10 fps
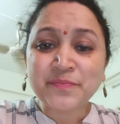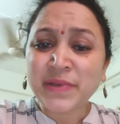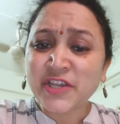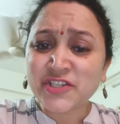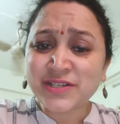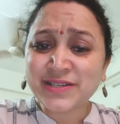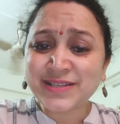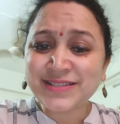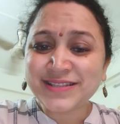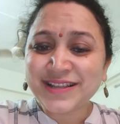Patient
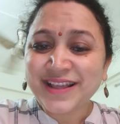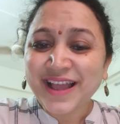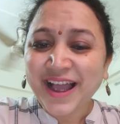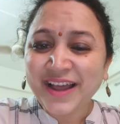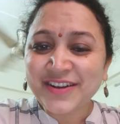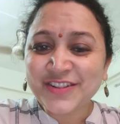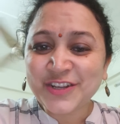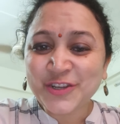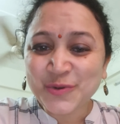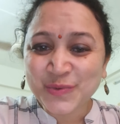is another
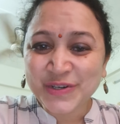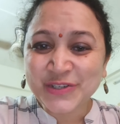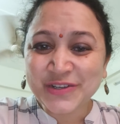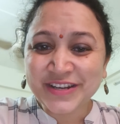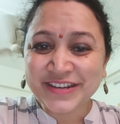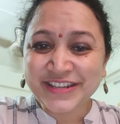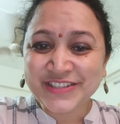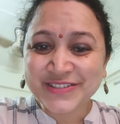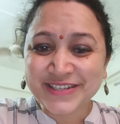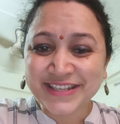new word you're learning
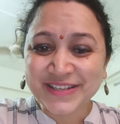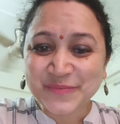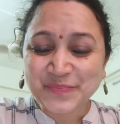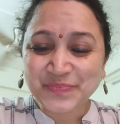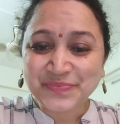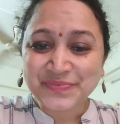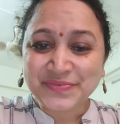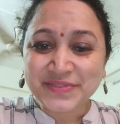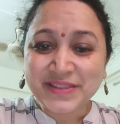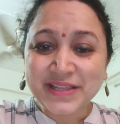today.
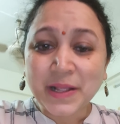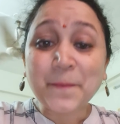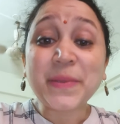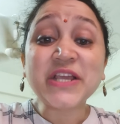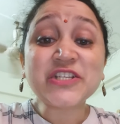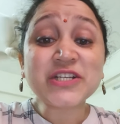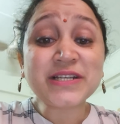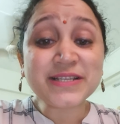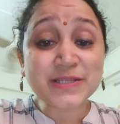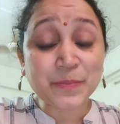Patient
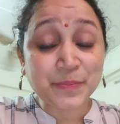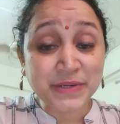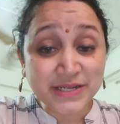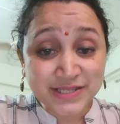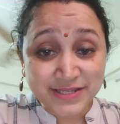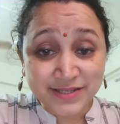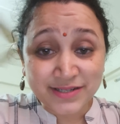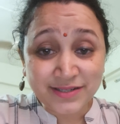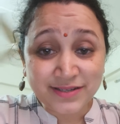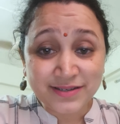is a
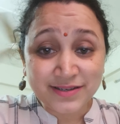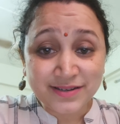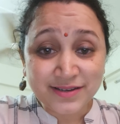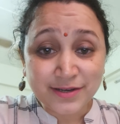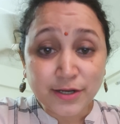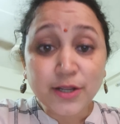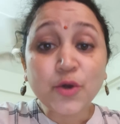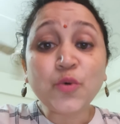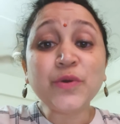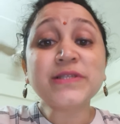person
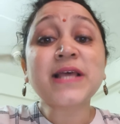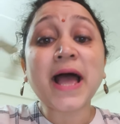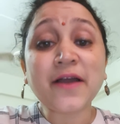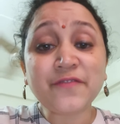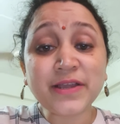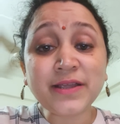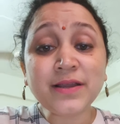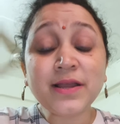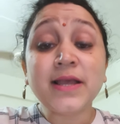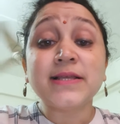who is having
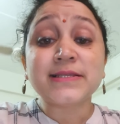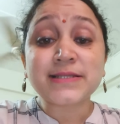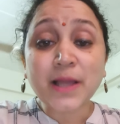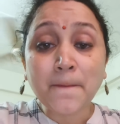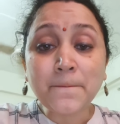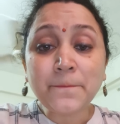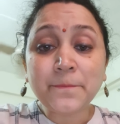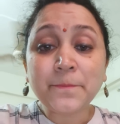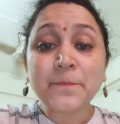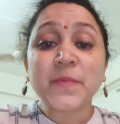some
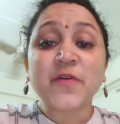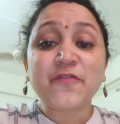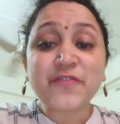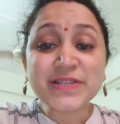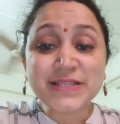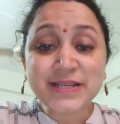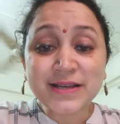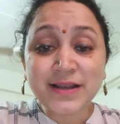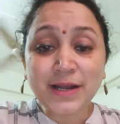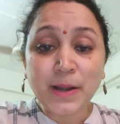
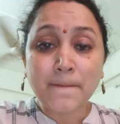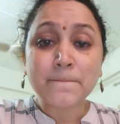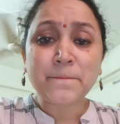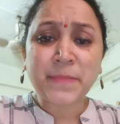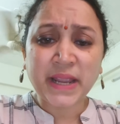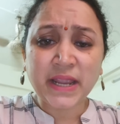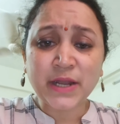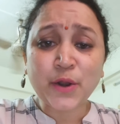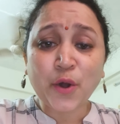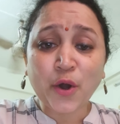physical
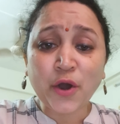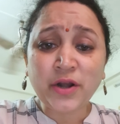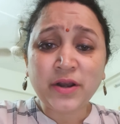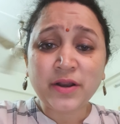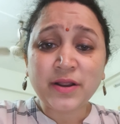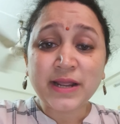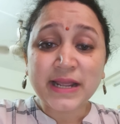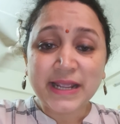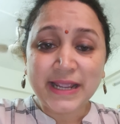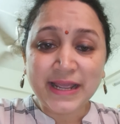pain or
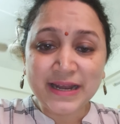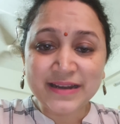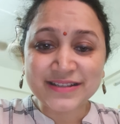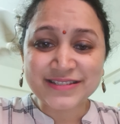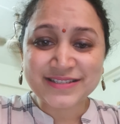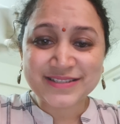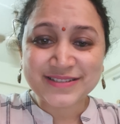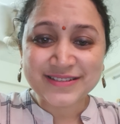illness.